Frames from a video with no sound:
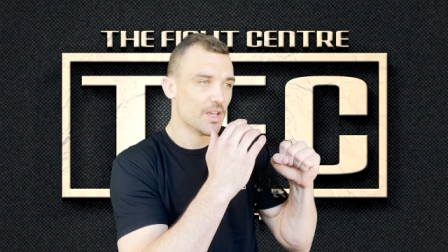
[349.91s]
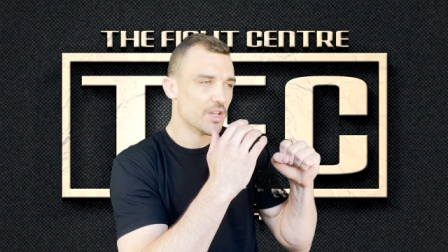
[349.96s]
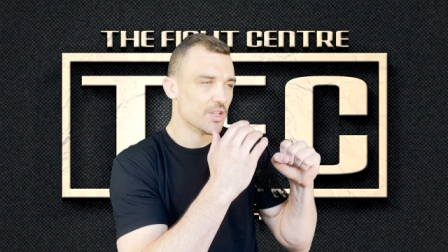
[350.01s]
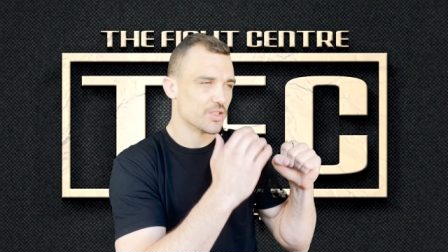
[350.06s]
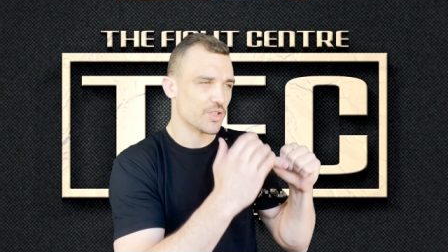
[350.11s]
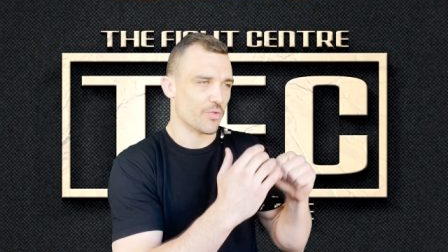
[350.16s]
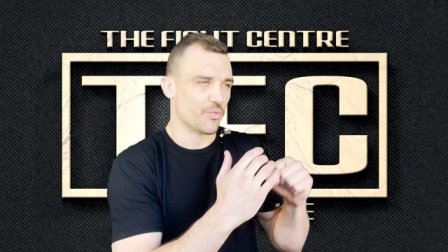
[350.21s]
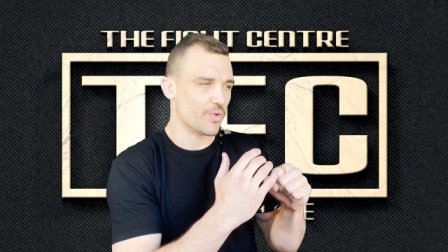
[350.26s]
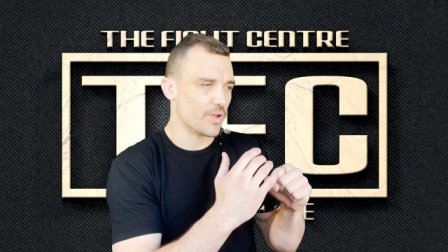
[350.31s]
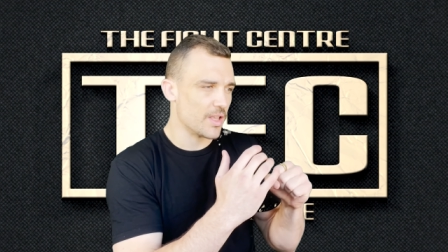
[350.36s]

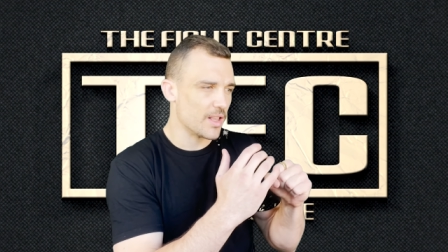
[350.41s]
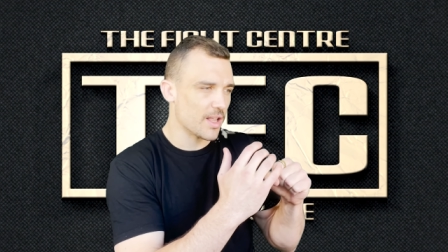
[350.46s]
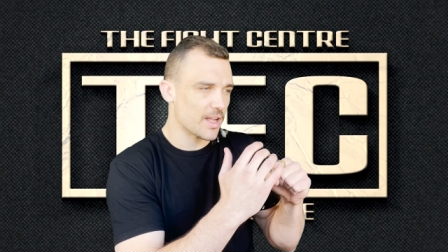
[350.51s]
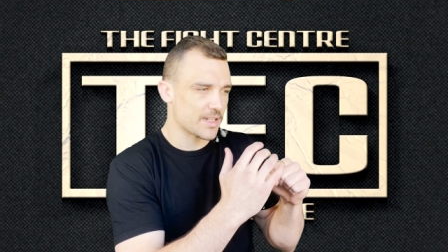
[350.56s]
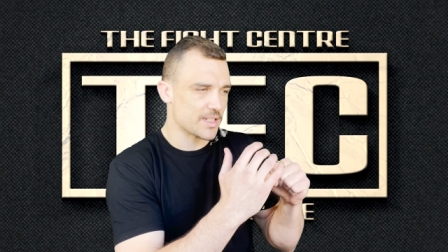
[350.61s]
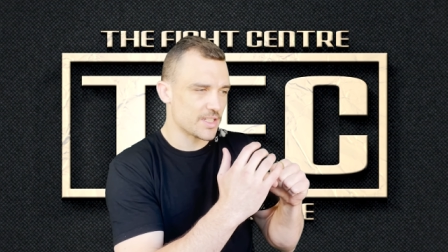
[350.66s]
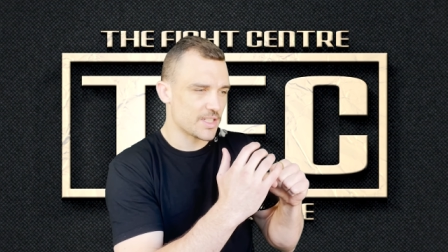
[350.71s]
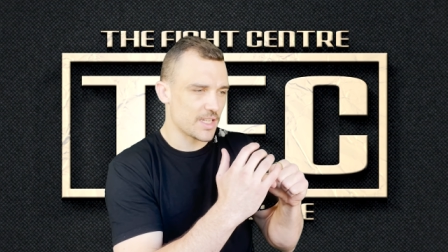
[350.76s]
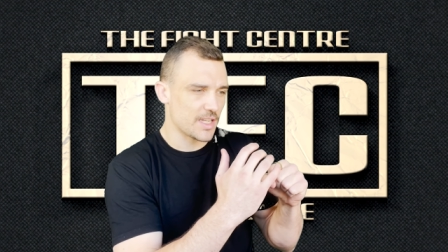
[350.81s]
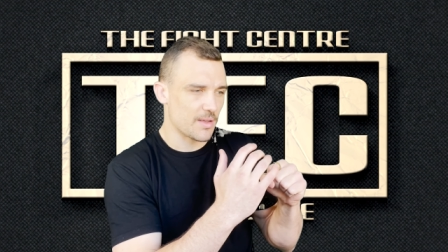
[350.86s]
So I'd really
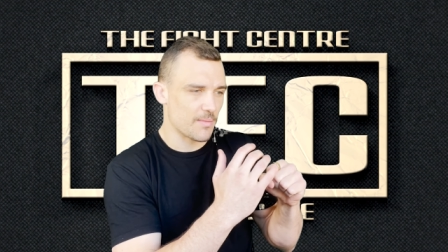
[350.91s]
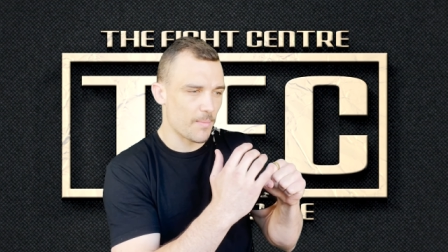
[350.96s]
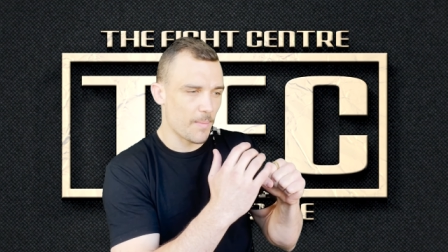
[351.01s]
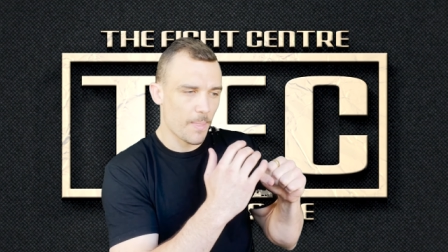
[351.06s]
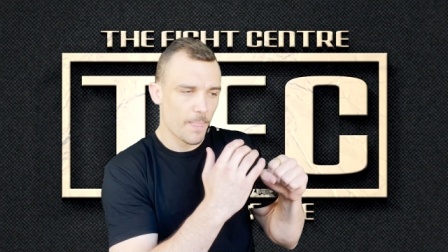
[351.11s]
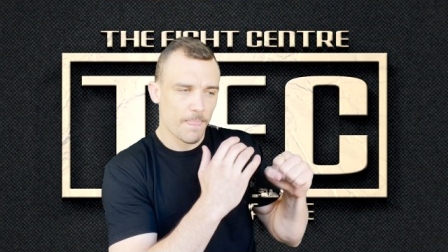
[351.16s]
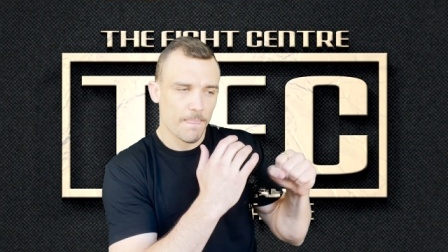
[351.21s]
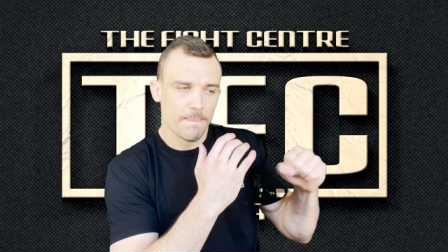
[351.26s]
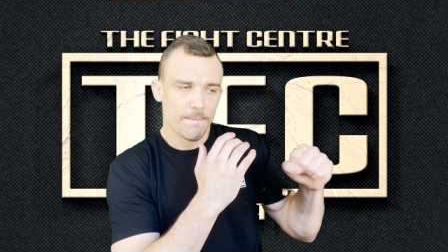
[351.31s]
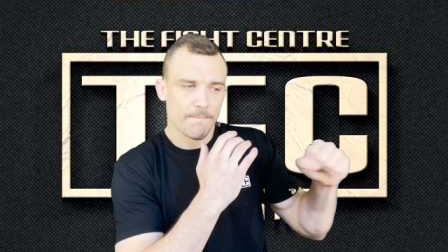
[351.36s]
like to see
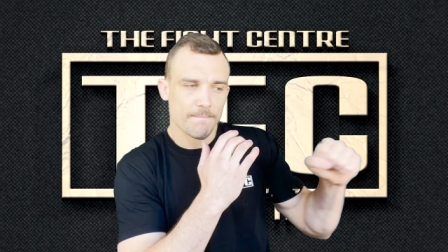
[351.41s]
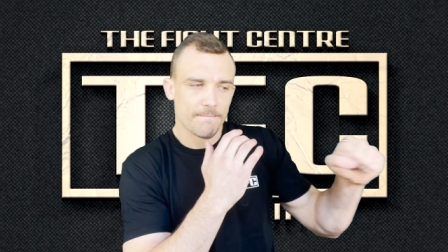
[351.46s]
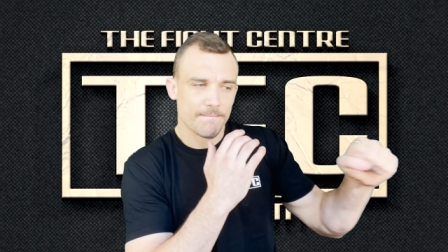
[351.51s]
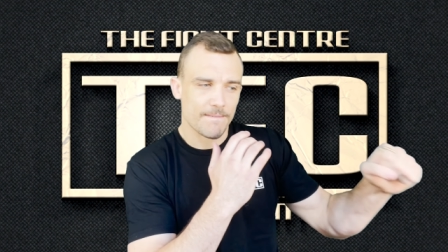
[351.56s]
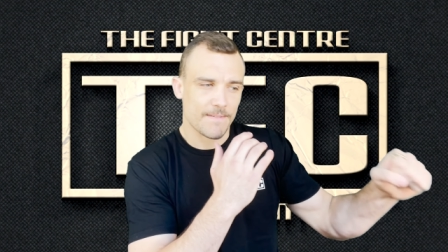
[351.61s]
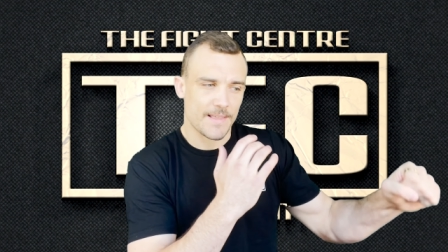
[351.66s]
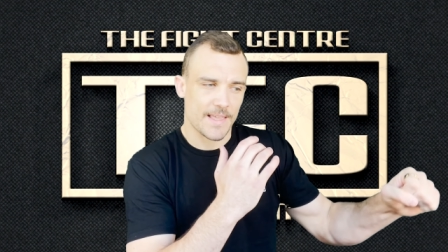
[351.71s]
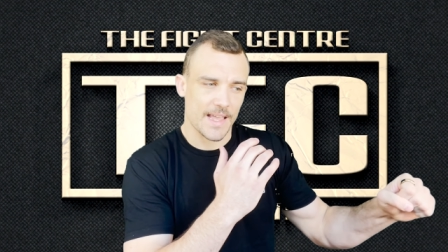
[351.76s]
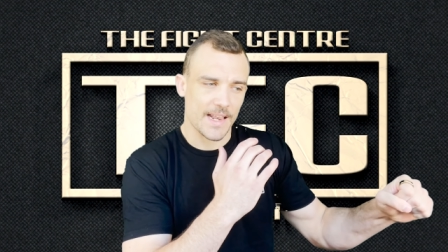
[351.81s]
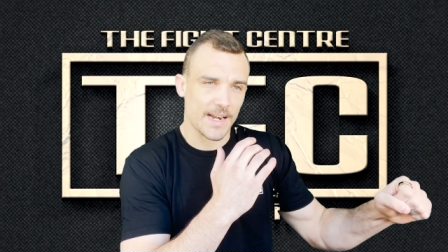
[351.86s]
him
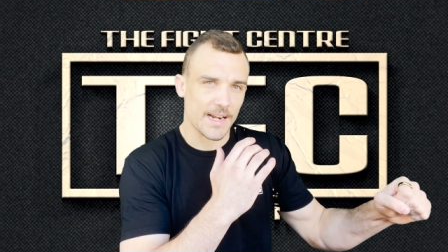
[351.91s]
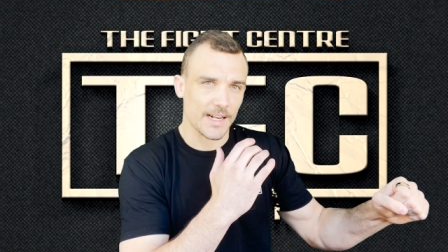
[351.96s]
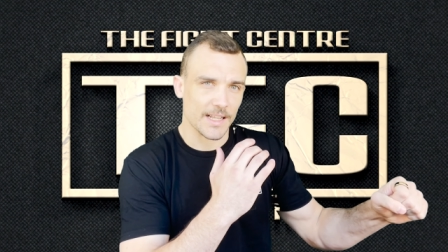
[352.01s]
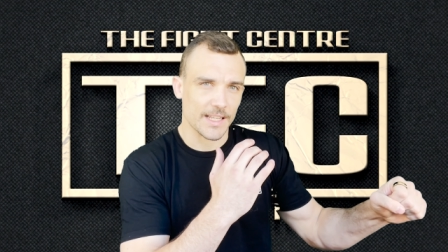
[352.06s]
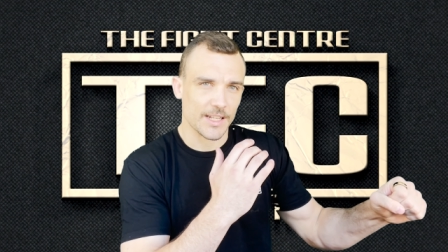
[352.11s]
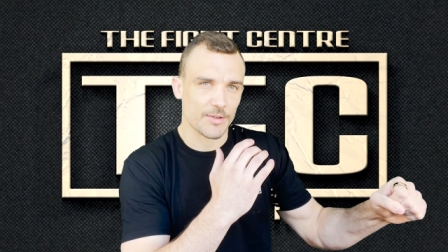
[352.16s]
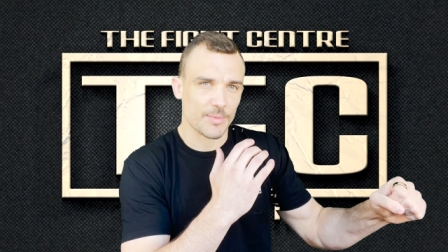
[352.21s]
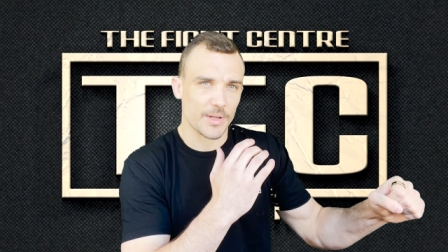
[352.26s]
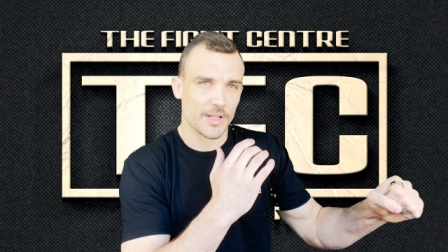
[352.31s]
get in a little